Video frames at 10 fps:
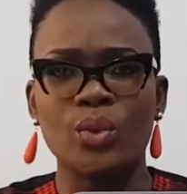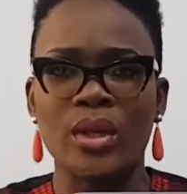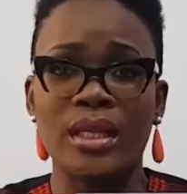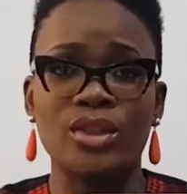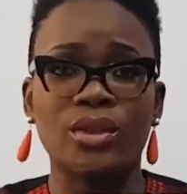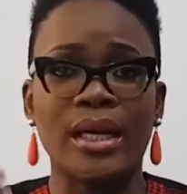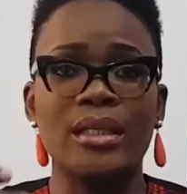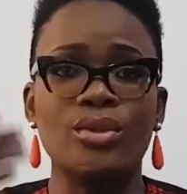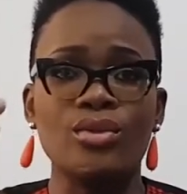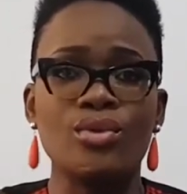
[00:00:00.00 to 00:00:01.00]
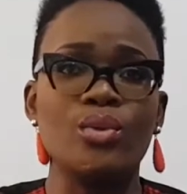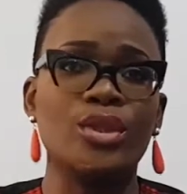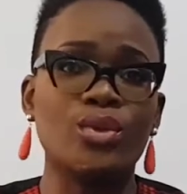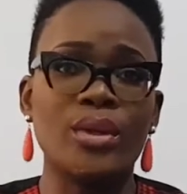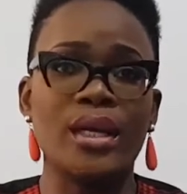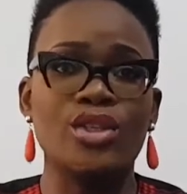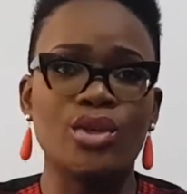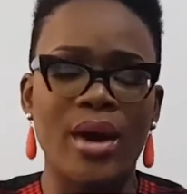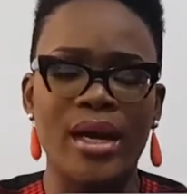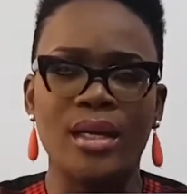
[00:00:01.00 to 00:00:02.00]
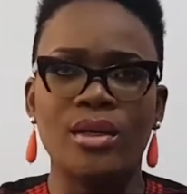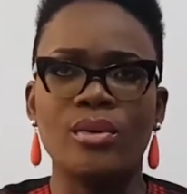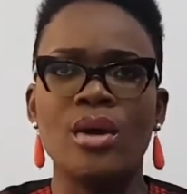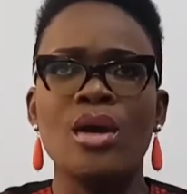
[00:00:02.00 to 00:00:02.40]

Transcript: what they're trying to do is to gauge your IQ.